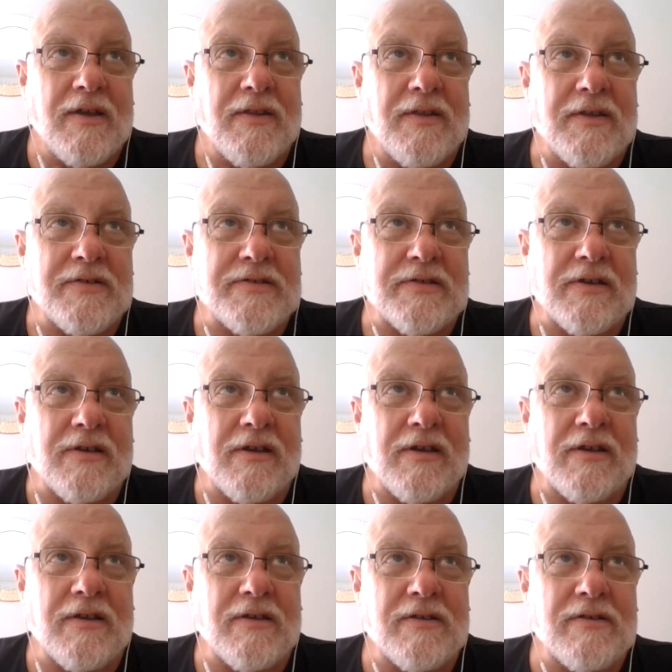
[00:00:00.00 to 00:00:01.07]
this
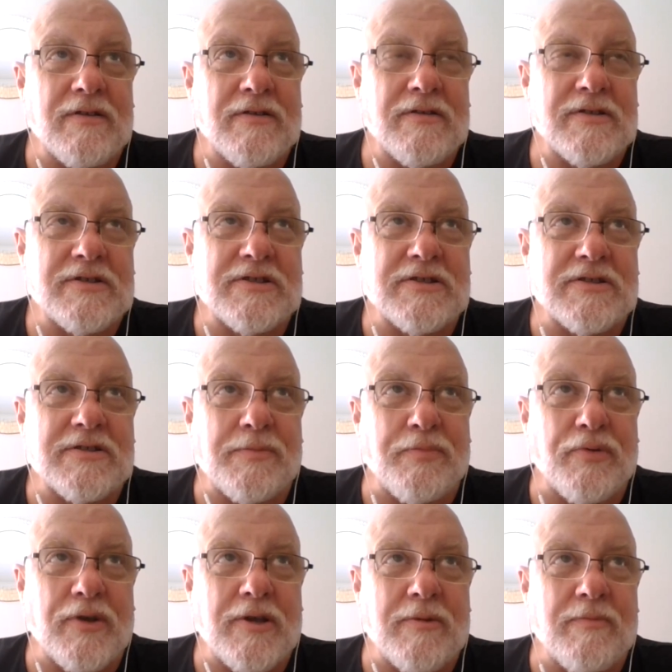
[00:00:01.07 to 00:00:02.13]

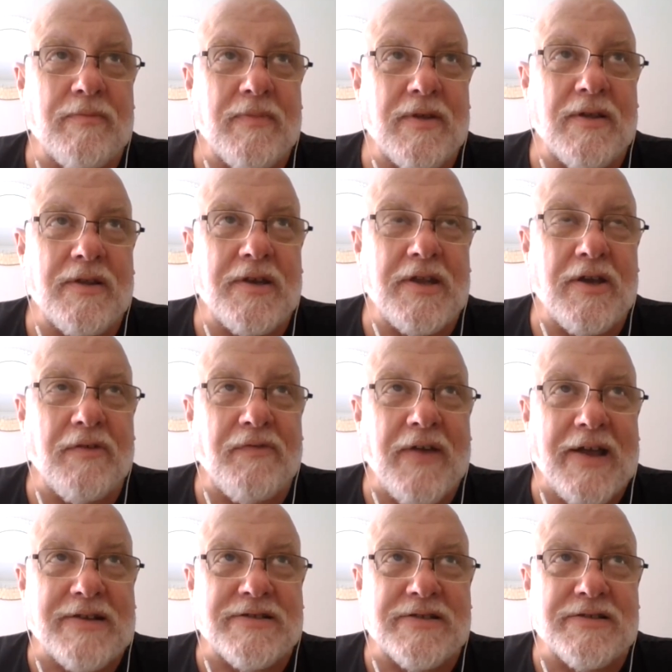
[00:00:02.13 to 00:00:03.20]
supreme
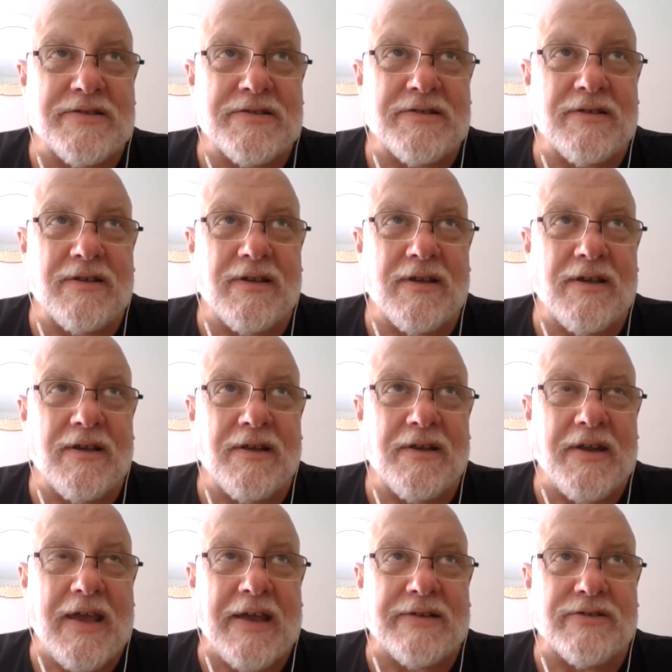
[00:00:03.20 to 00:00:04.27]
neo-fascist
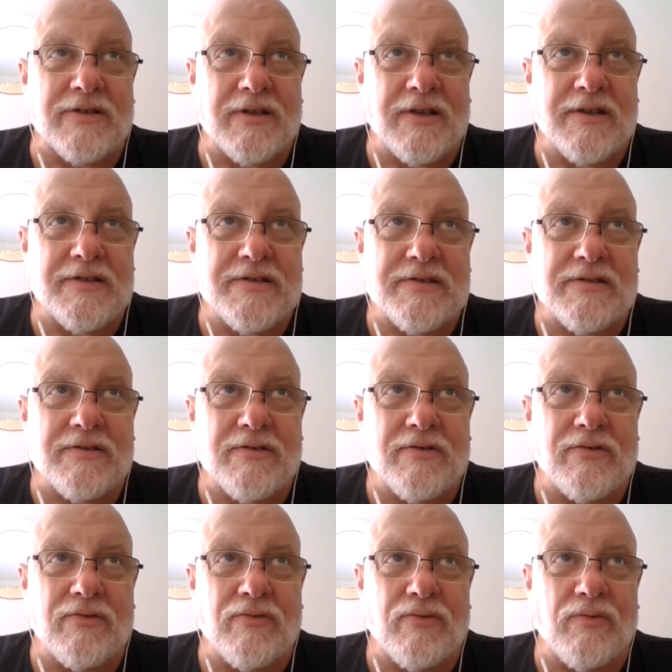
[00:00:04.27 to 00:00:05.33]
nationalist
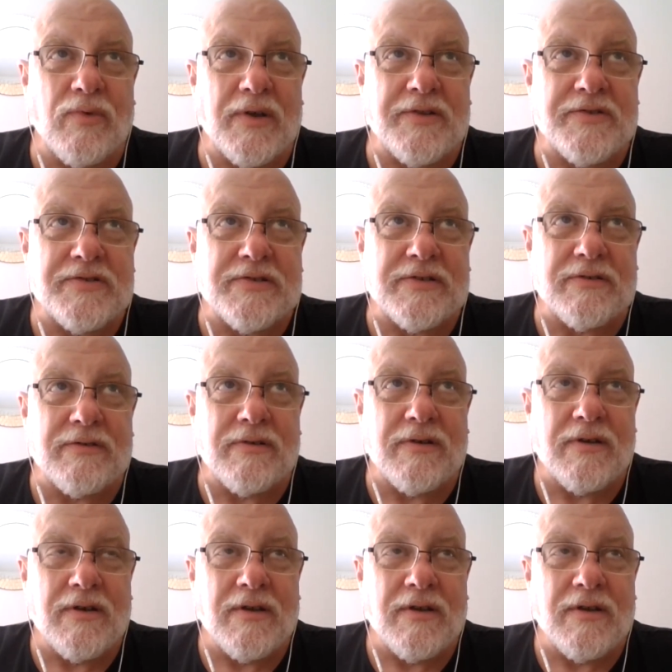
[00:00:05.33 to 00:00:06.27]
who wants to